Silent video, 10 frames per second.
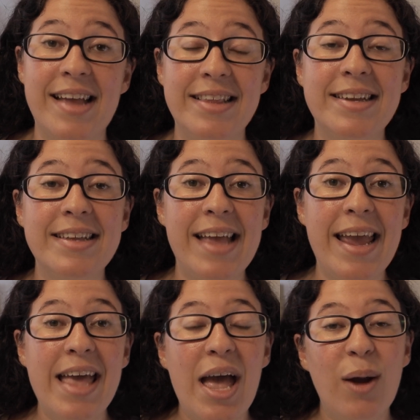And
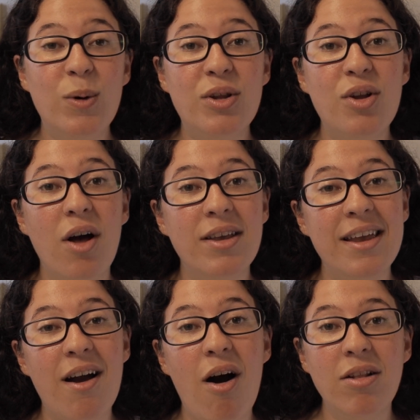today we're
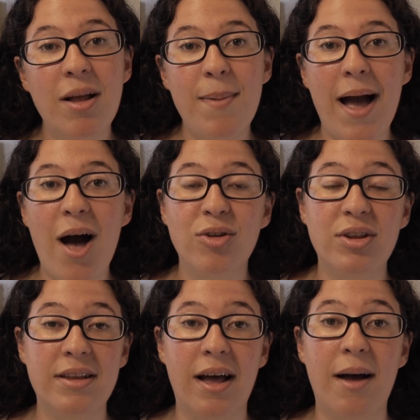talking all
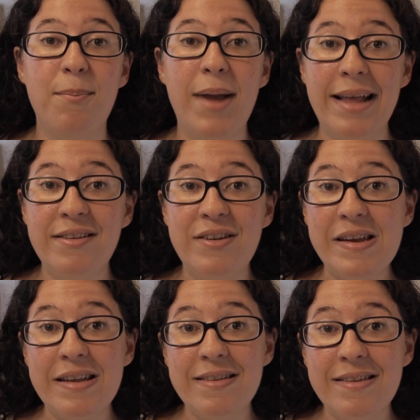about the
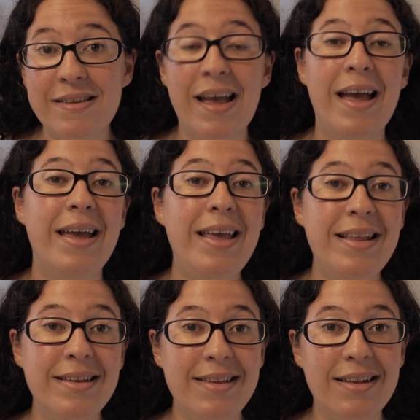pensions
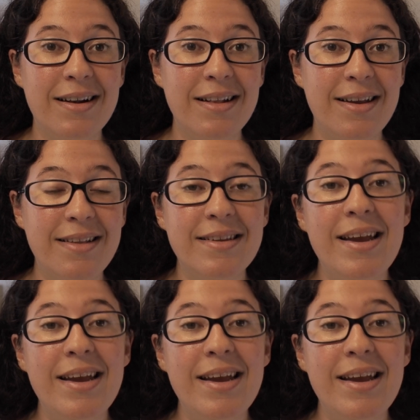in the Netherlands.